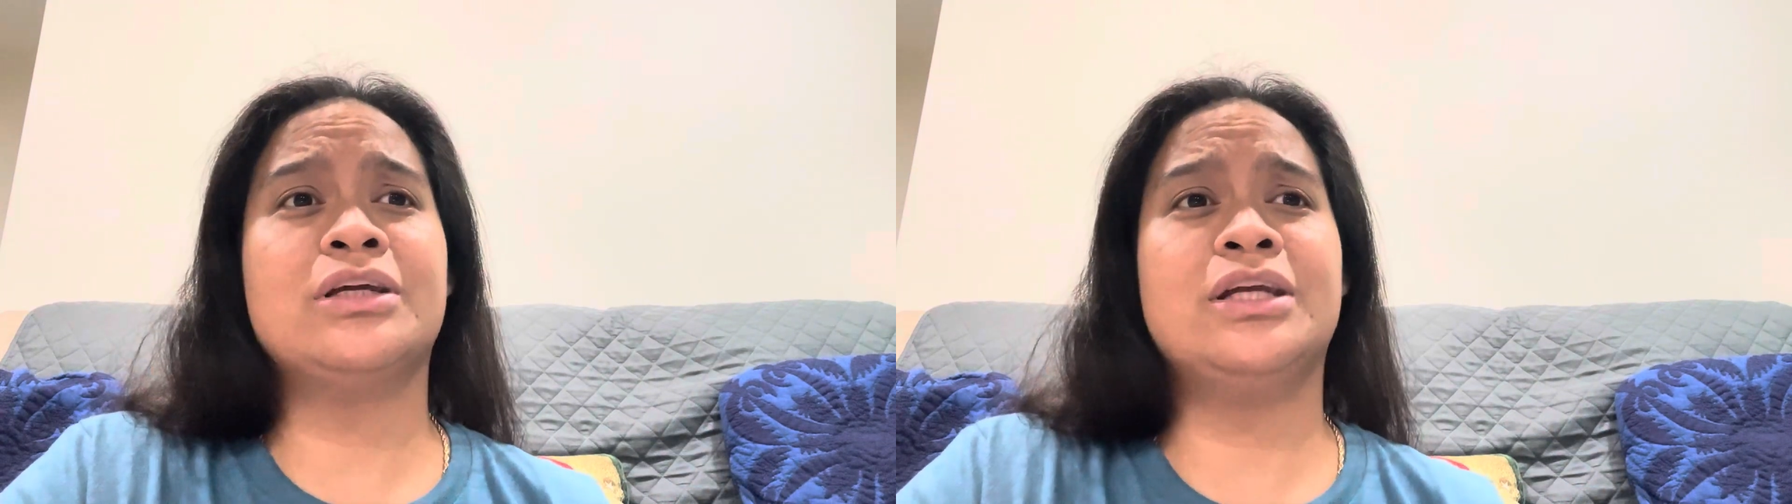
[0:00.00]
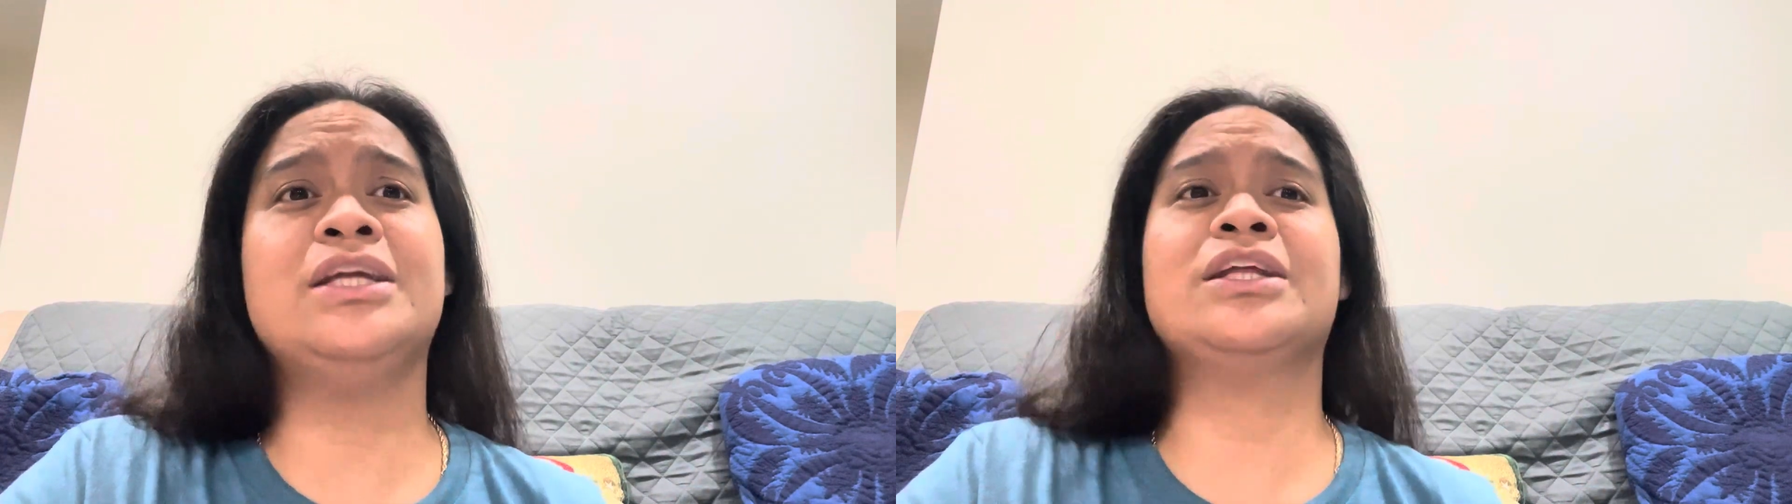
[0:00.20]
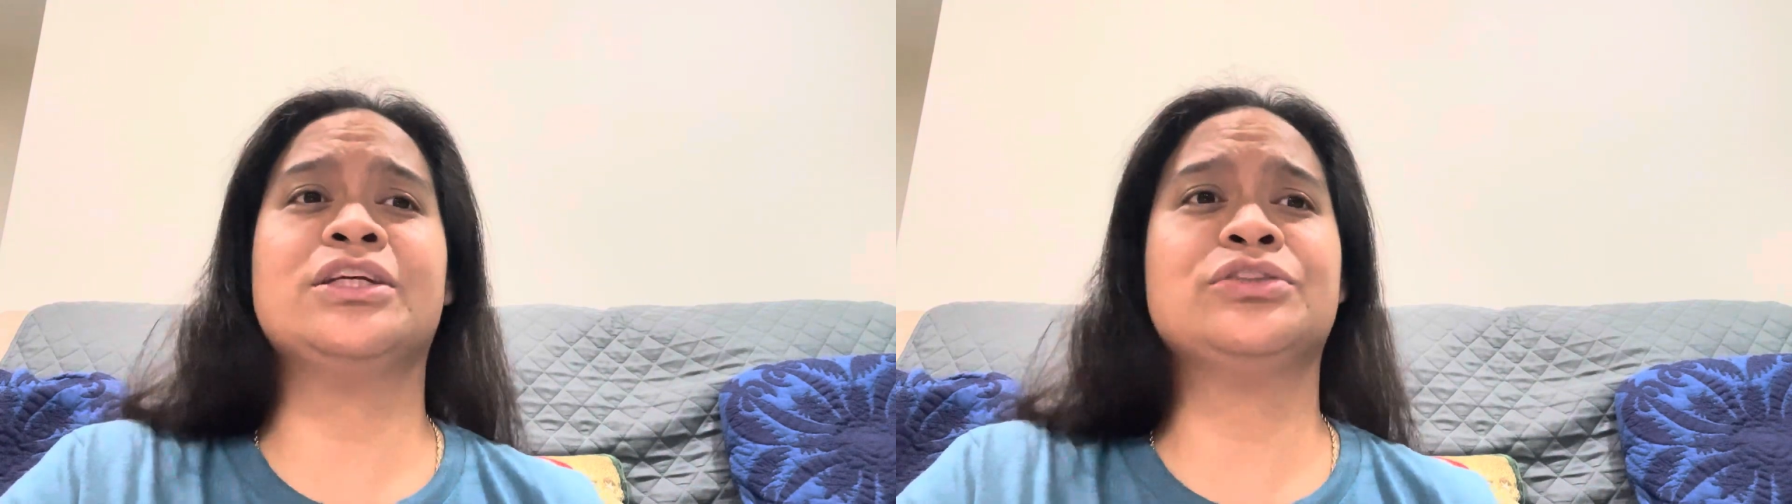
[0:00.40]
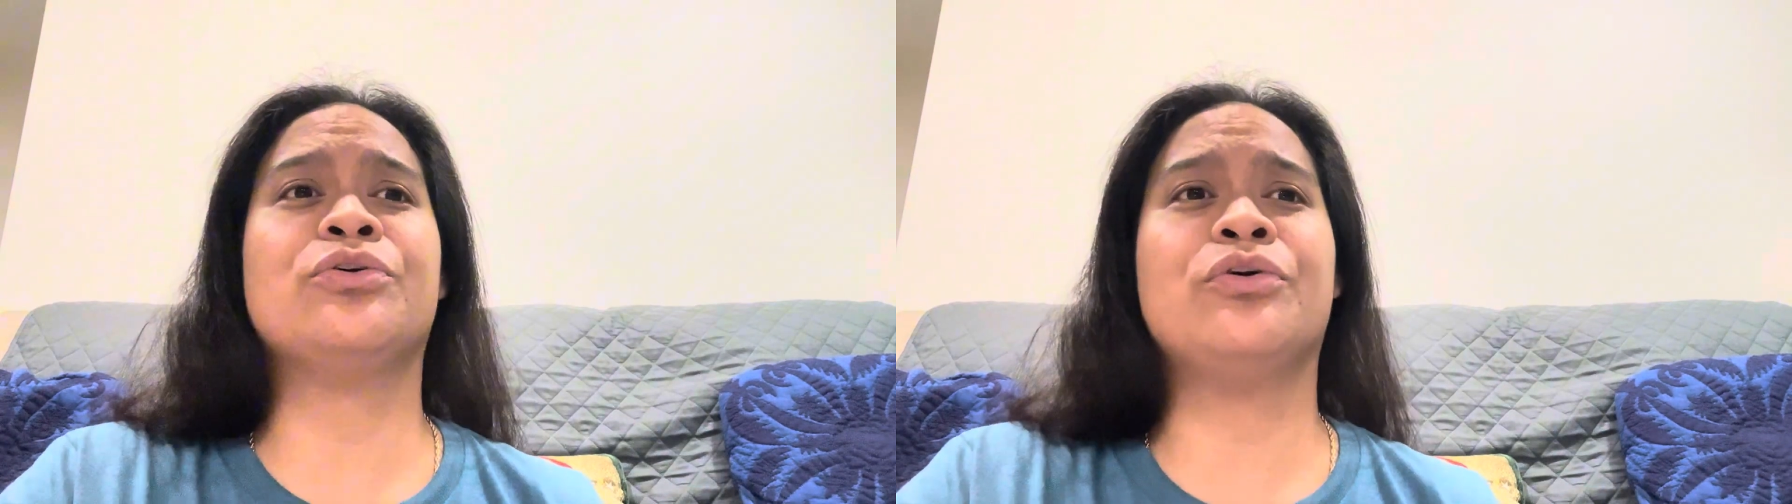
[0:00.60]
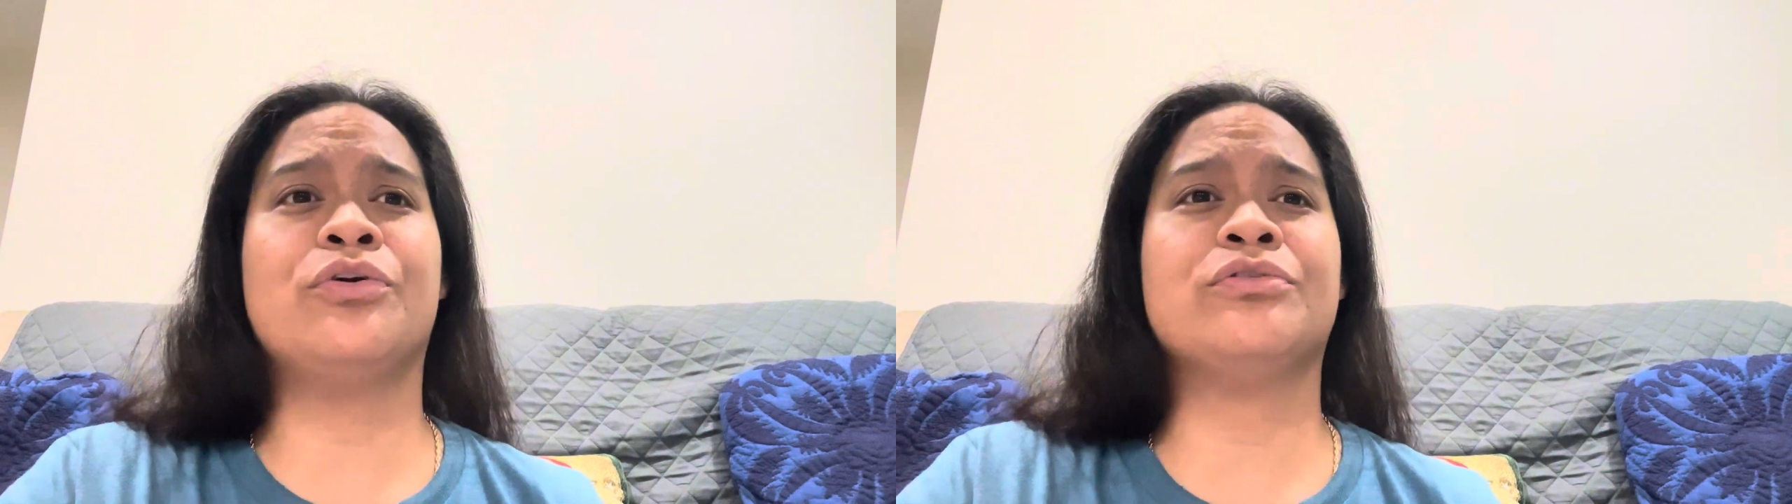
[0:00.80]
He does
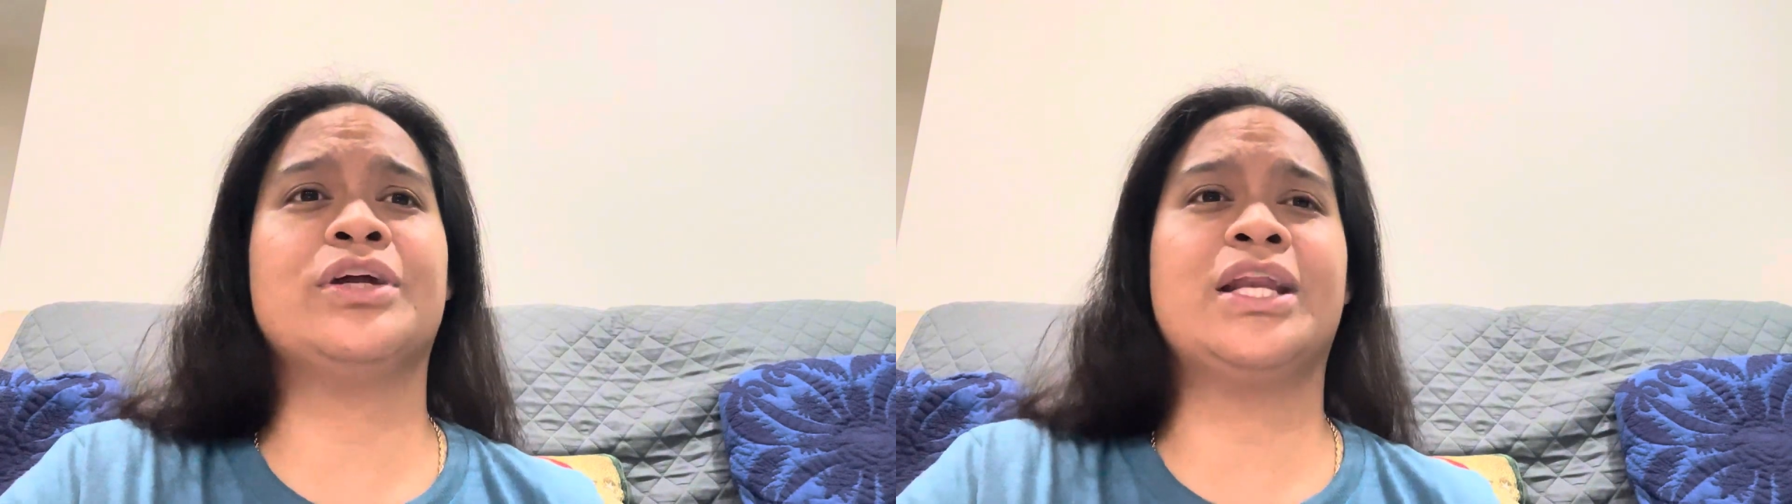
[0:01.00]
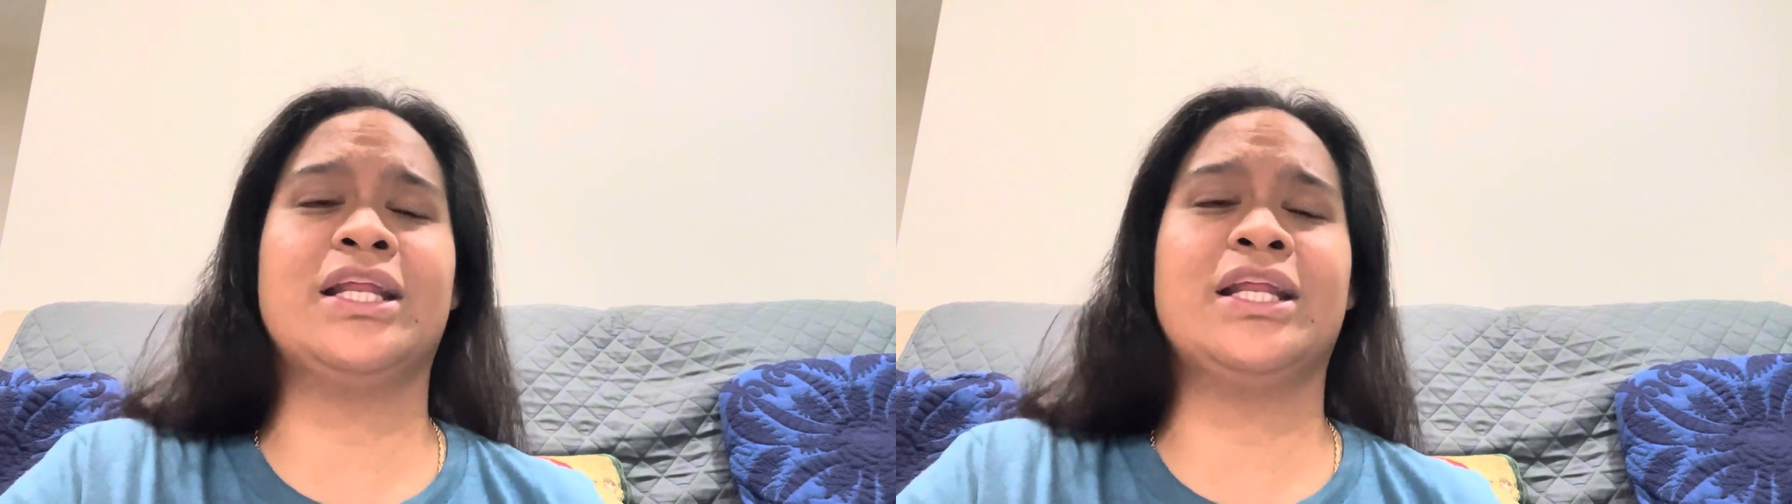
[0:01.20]
go over it